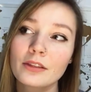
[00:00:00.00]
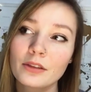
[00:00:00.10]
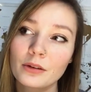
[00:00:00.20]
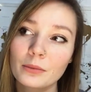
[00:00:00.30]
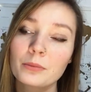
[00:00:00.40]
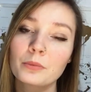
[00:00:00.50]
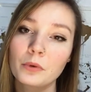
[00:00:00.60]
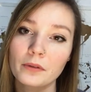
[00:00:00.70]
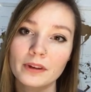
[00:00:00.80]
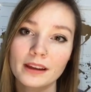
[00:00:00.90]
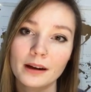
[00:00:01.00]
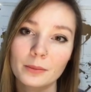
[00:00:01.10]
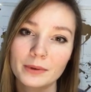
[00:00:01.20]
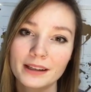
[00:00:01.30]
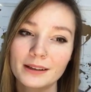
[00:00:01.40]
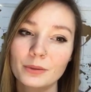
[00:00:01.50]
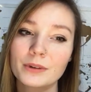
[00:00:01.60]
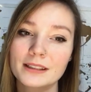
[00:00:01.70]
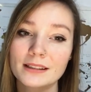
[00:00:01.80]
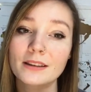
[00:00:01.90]
the moving company
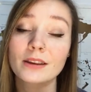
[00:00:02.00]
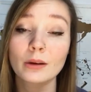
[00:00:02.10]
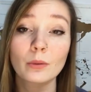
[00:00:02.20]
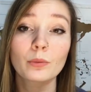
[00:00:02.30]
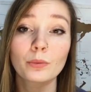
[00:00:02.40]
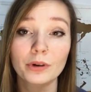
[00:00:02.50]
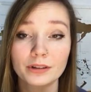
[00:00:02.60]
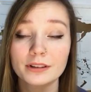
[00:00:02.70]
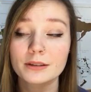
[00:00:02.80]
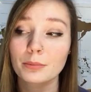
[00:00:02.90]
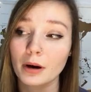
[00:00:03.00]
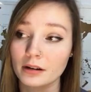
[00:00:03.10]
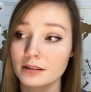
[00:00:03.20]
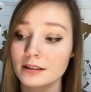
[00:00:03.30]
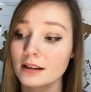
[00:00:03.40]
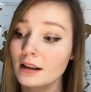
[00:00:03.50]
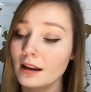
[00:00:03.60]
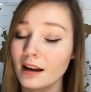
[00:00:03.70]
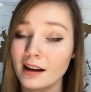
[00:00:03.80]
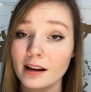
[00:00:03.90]
was the worst part.
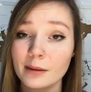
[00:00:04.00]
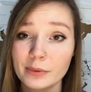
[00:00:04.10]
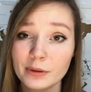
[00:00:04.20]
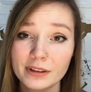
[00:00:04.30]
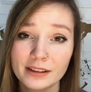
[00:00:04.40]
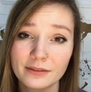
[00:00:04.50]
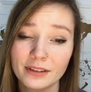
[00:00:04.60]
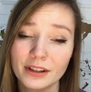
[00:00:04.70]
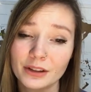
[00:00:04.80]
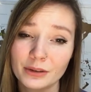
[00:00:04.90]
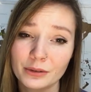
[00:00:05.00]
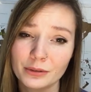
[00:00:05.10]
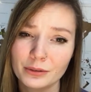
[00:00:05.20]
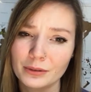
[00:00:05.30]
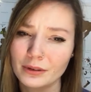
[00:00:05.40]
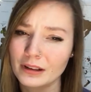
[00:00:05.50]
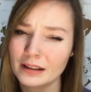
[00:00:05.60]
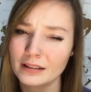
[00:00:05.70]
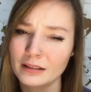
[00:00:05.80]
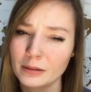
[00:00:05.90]
I uploaded a video
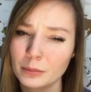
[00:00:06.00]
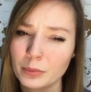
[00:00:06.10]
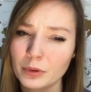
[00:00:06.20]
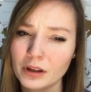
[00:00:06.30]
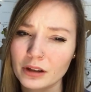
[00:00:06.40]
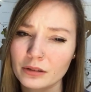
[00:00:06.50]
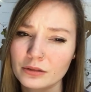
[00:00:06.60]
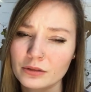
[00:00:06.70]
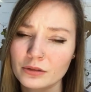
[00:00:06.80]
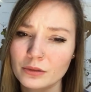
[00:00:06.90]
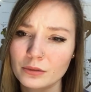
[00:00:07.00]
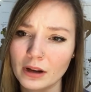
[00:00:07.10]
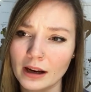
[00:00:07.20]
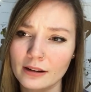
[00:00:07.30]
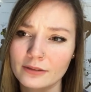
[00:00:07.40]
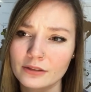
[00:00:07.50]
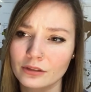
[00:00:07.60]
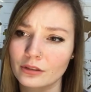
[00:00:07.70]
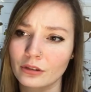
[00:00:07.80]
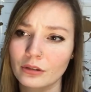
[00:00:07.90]
pretty soon
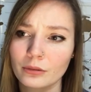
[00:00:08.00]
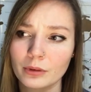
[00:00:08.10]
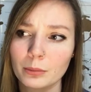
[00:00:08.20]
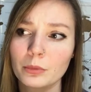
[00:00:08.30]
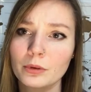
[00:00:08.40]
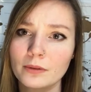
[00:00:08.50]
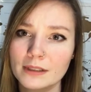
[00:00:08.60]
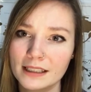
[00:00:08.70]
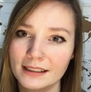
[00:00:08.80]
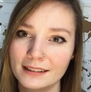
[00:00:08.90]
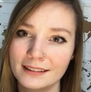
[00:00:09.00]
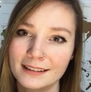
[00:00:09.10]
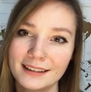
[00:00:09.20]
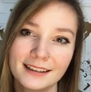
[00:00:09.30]
after we moved in,